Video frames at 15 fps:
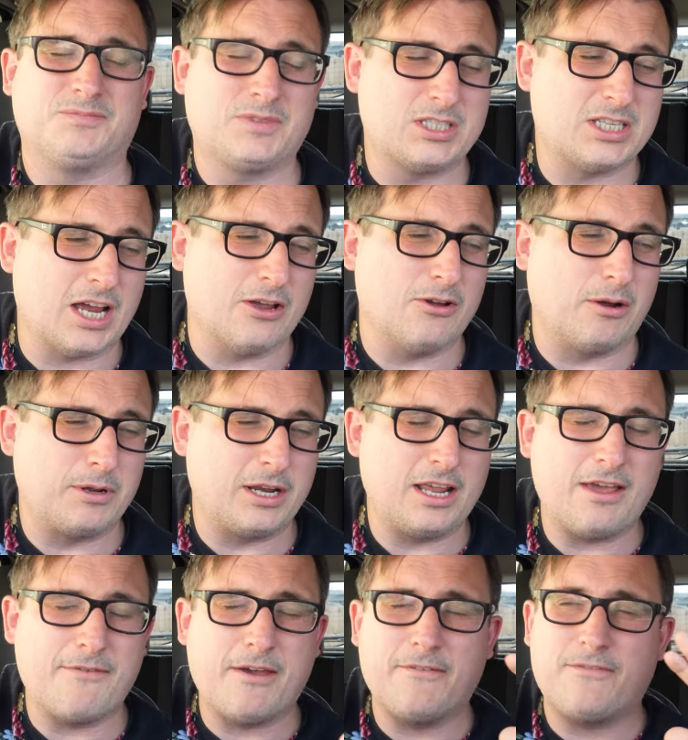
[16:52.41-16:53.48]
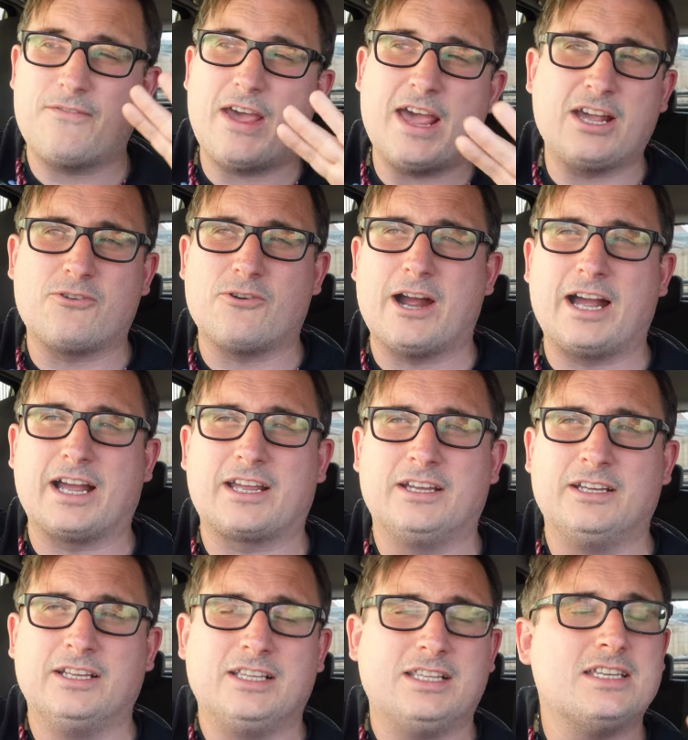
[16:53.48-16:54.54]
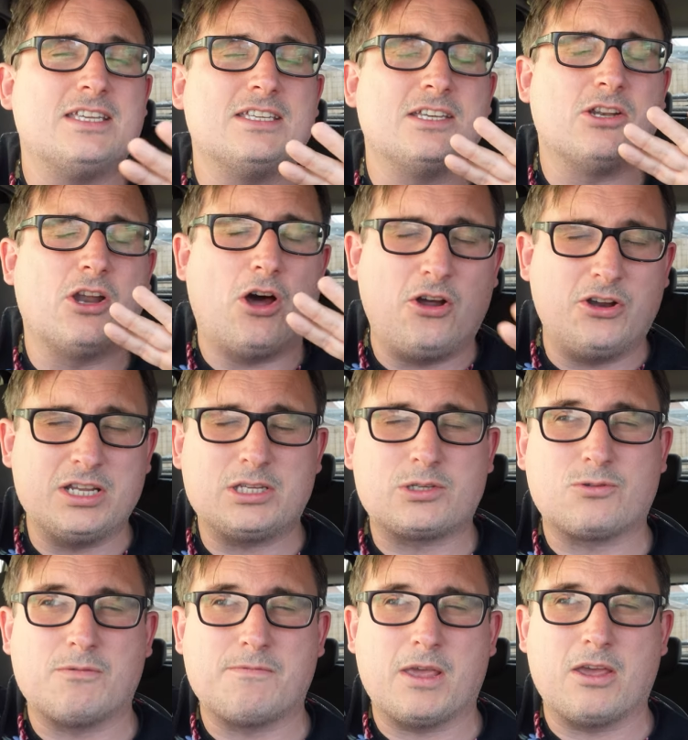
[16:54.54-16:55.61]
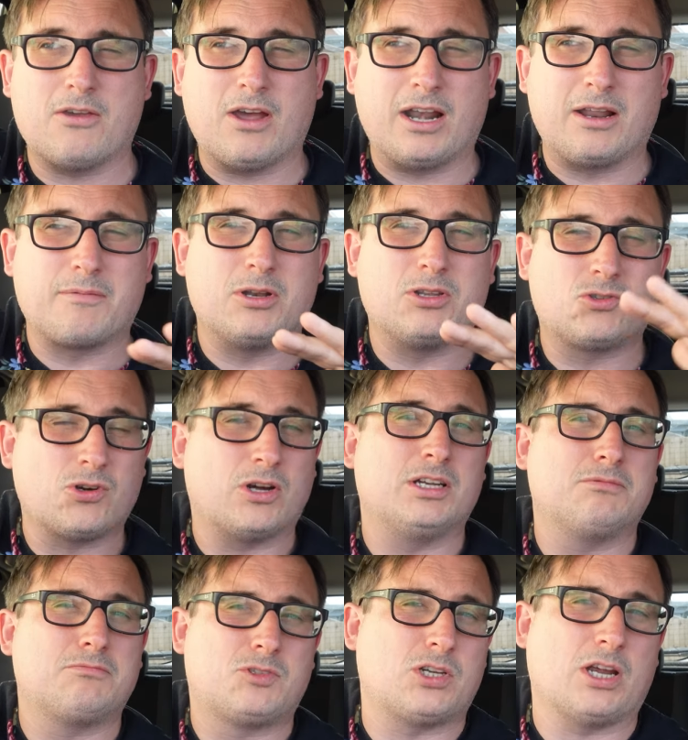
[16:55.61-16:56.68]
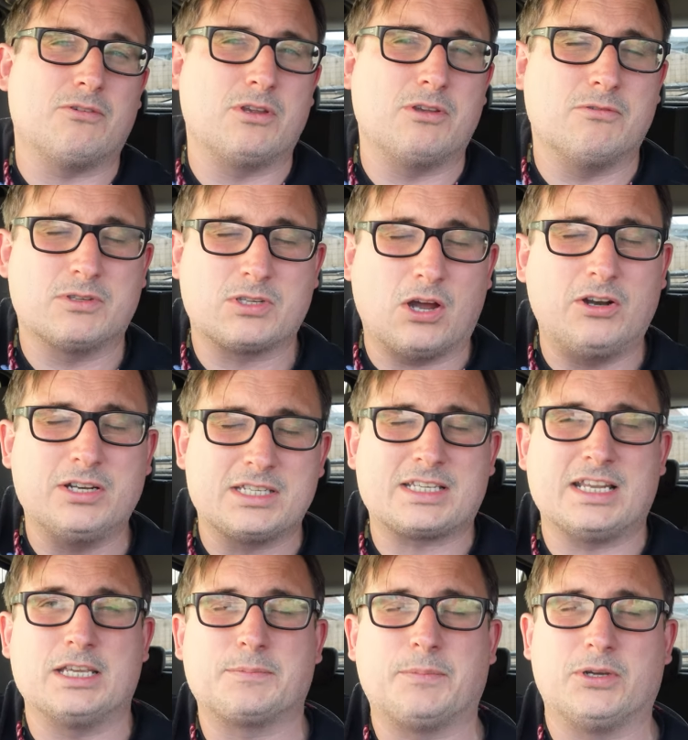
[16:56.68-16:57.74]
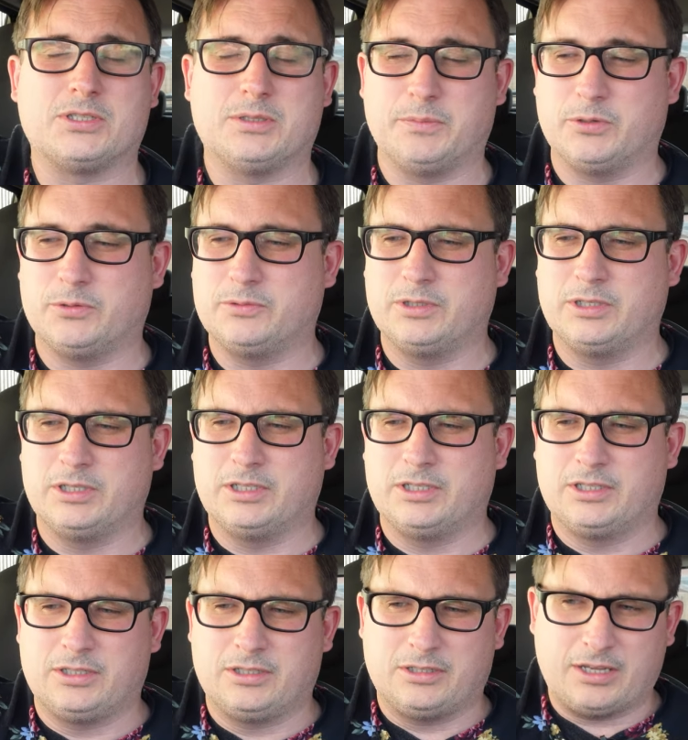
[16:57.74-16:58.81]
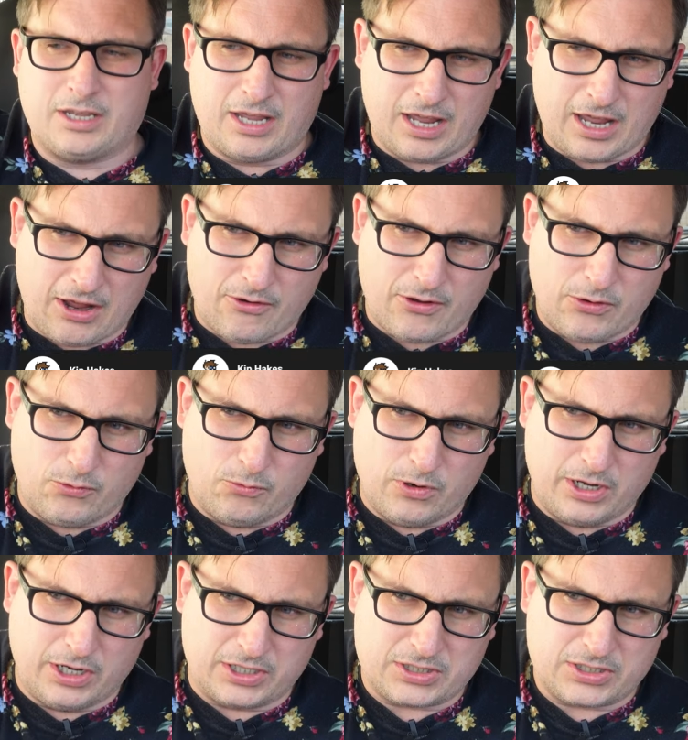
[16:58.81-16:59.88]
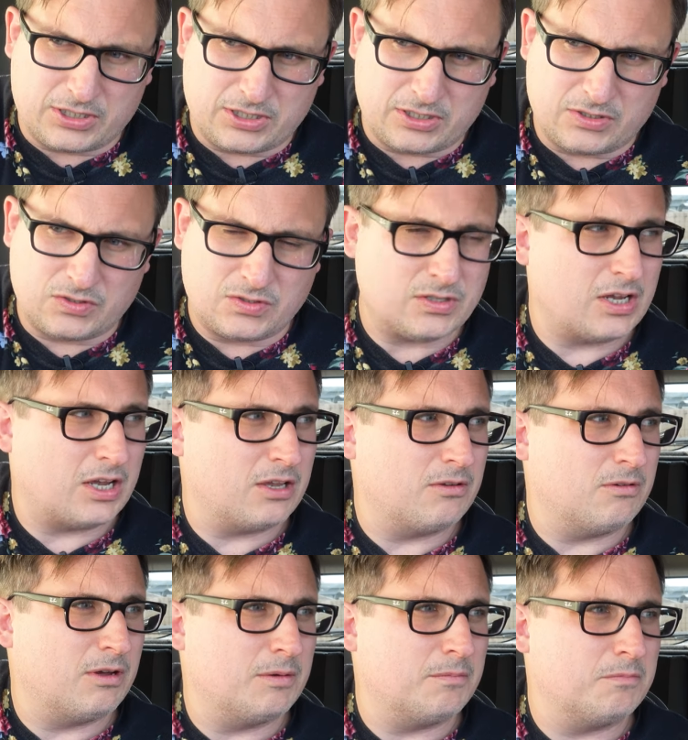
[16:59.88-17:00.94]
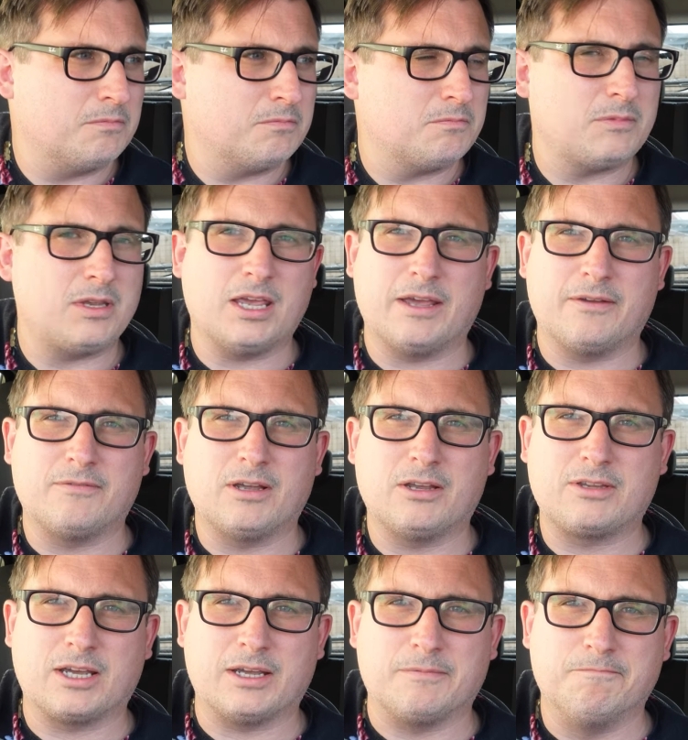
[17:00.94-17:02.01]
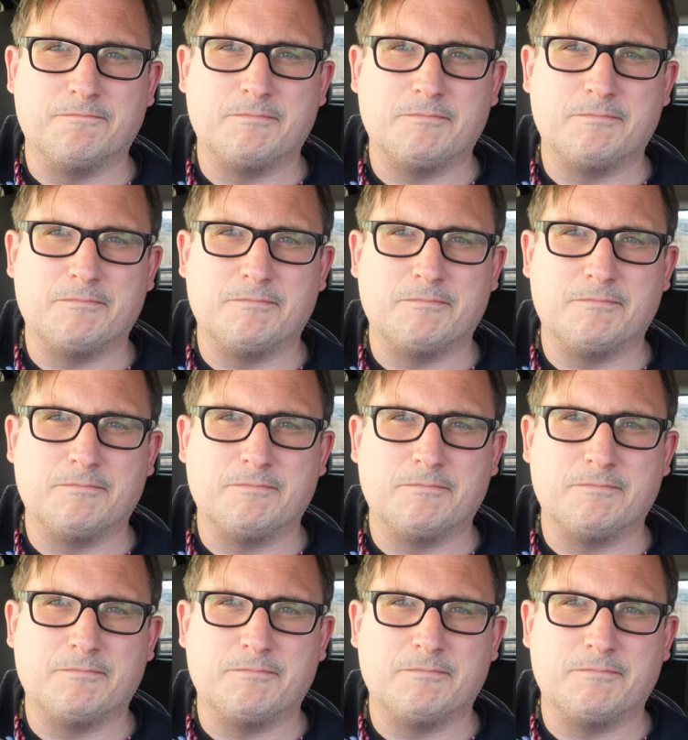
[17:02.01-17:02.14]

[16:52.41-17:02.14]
So I'm going to give it a fair crack. This is an honest review and I'm going to try and show you as honestly as possible how it all works. So yeah, okay.